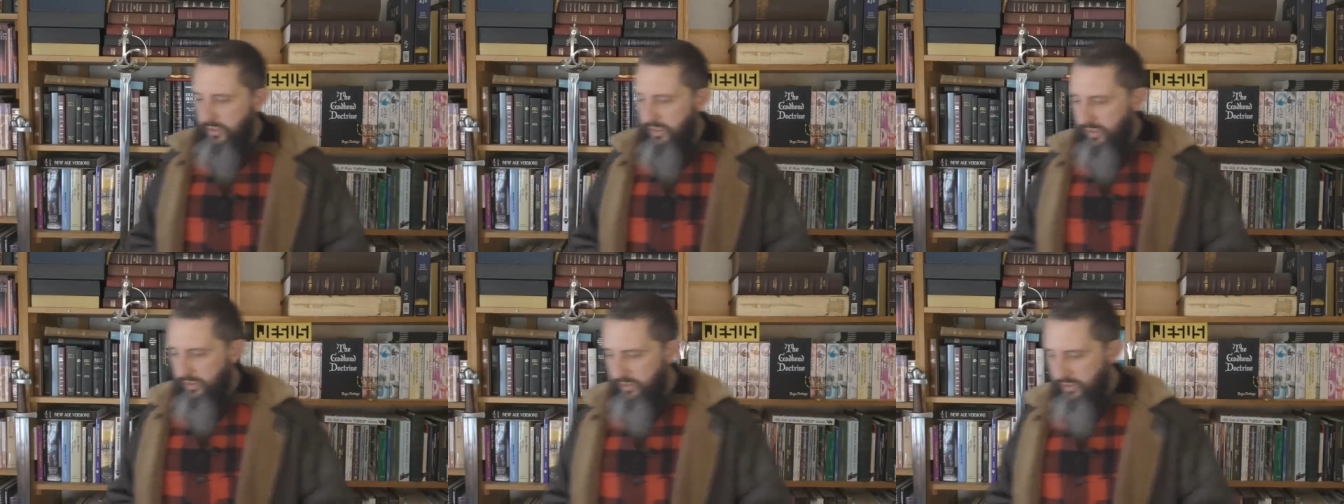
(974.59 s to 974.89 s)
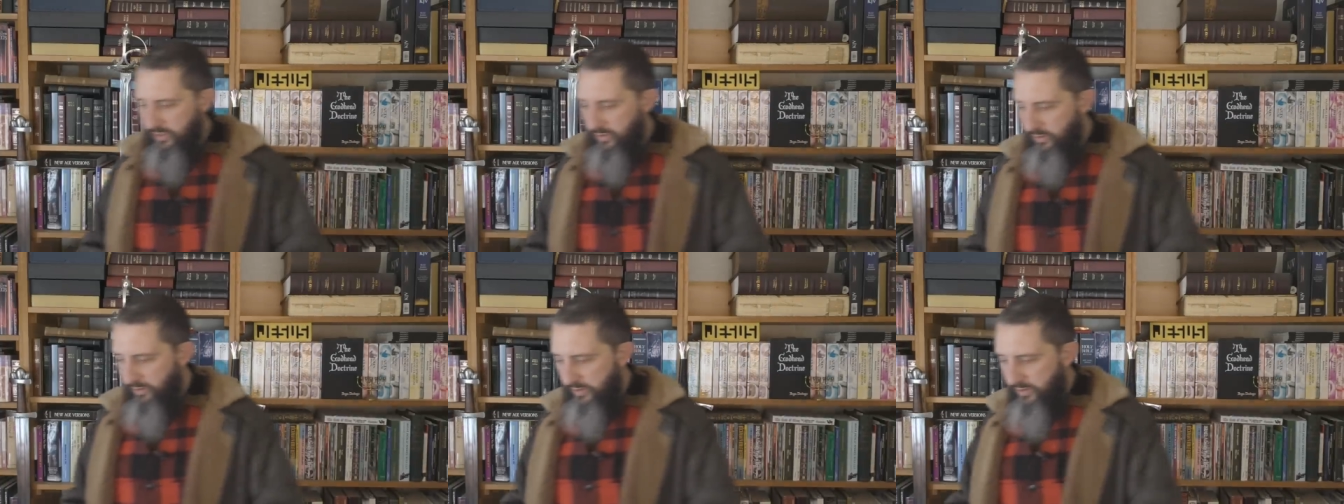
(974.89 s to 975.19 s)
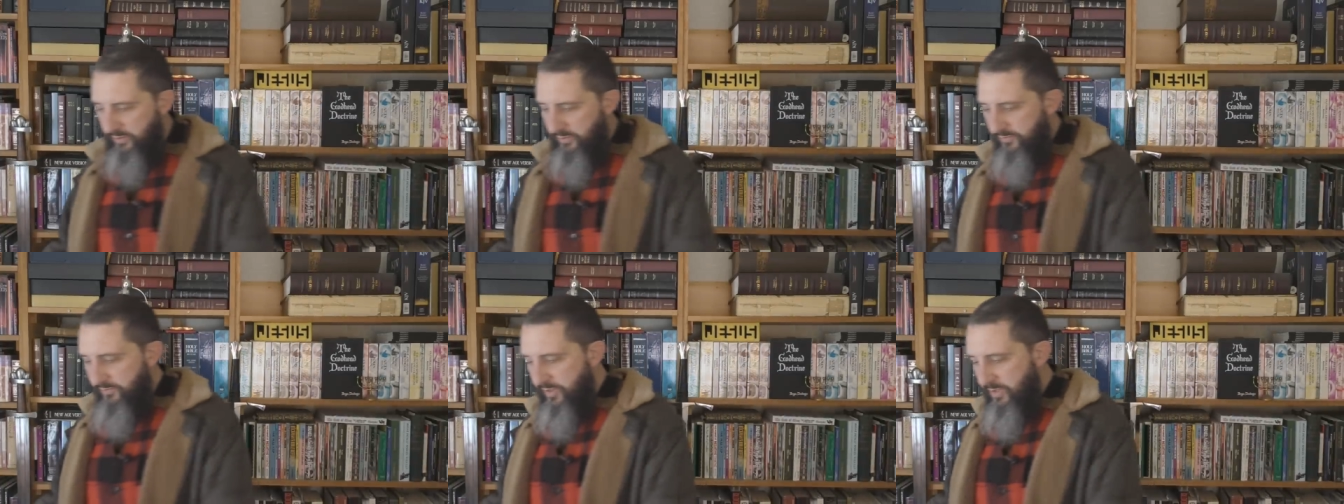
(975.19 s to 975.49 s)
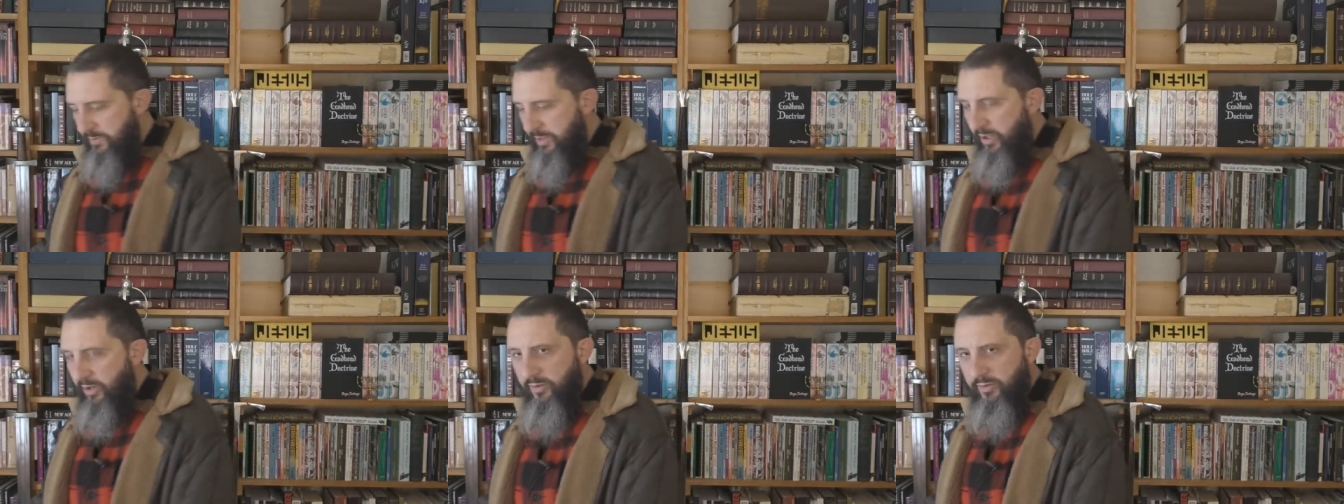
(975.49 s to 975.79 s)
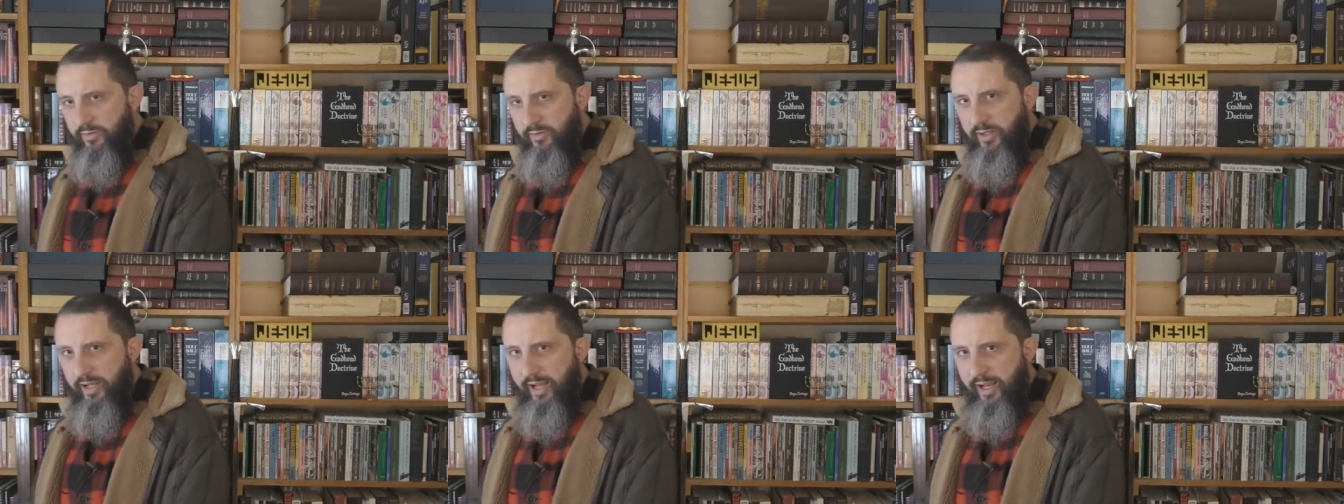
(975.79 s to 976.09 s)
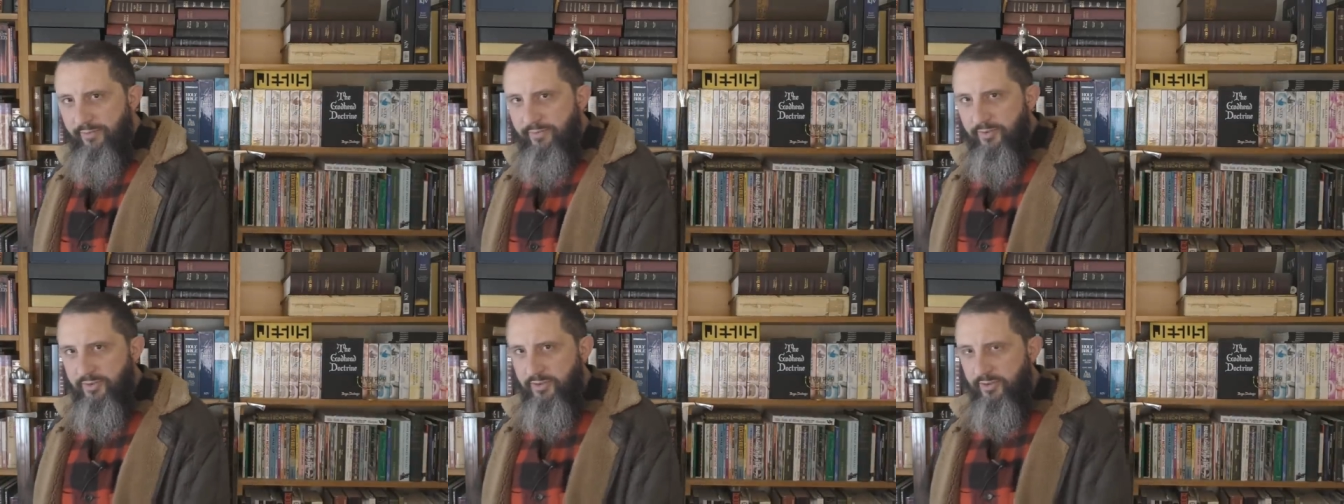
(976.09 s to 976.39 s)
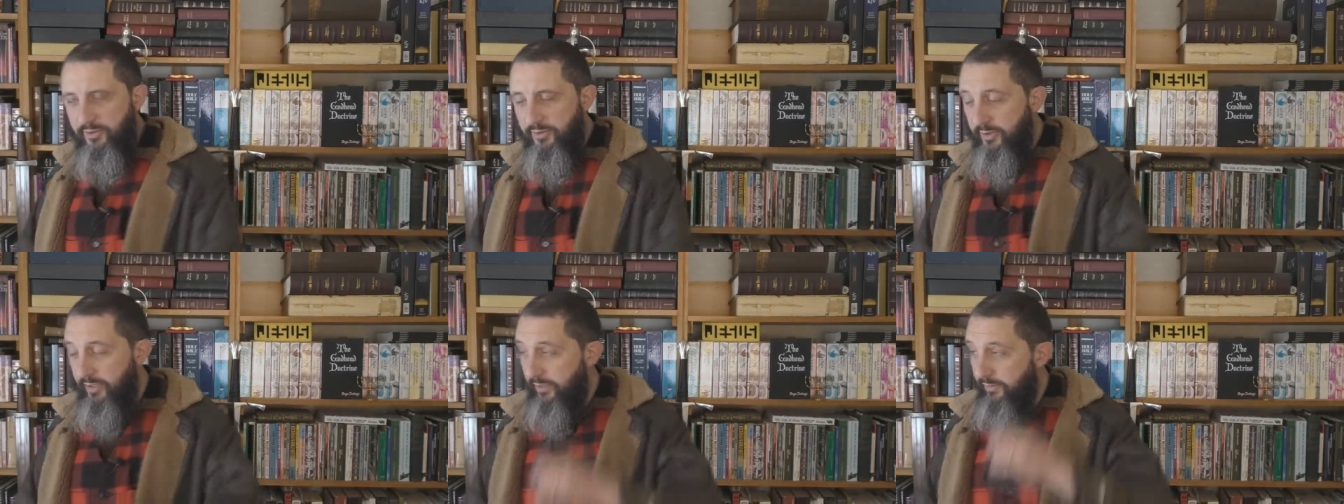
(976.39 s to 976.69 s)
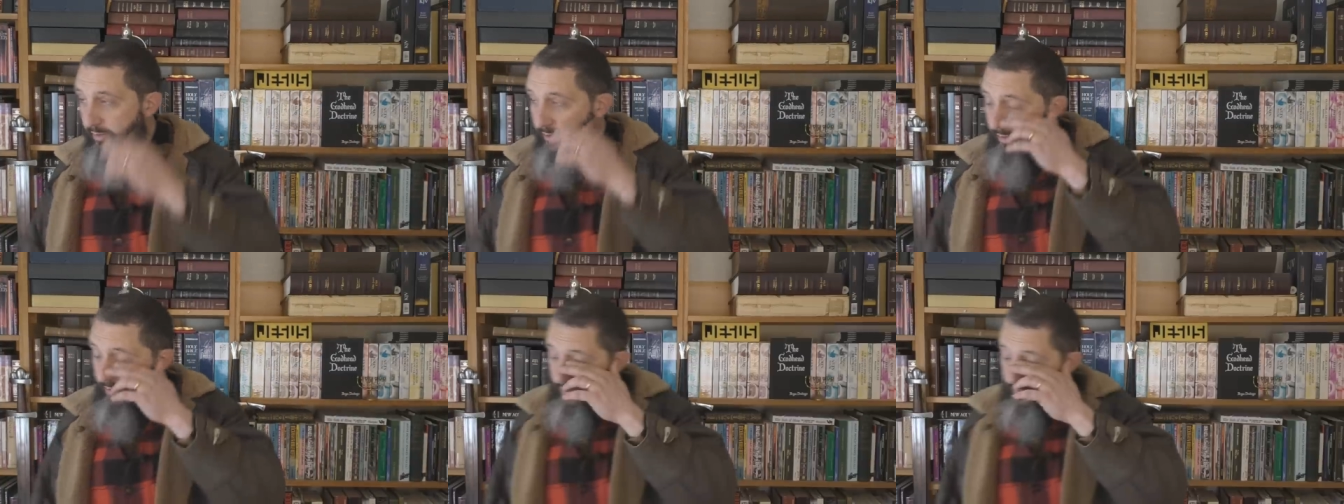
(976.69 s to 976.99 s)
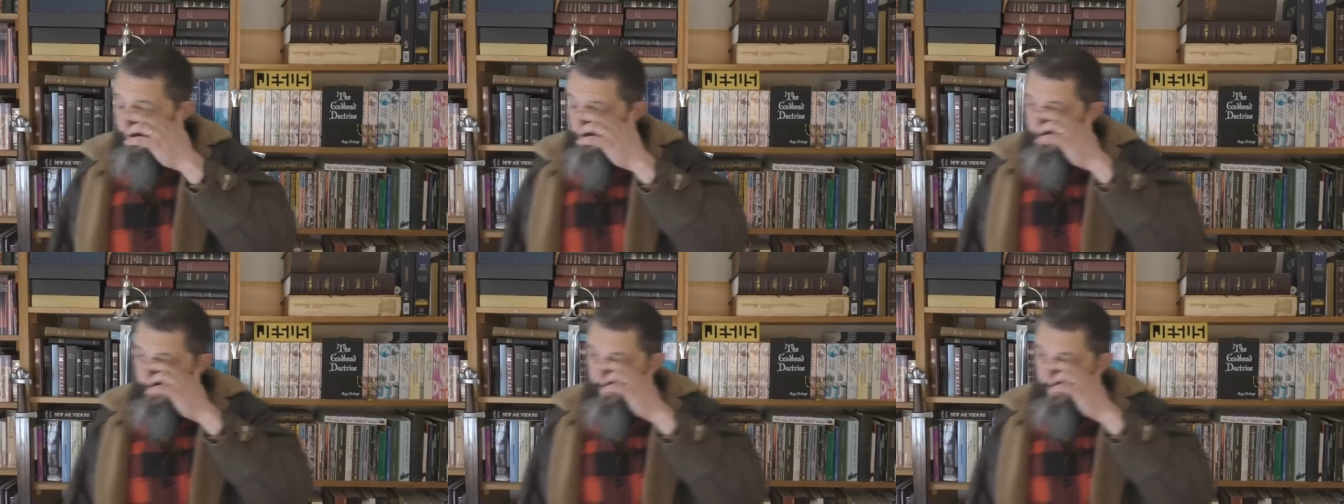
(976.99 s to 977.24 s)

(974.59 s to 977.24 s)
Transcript: uh, they got all these female officers and everything else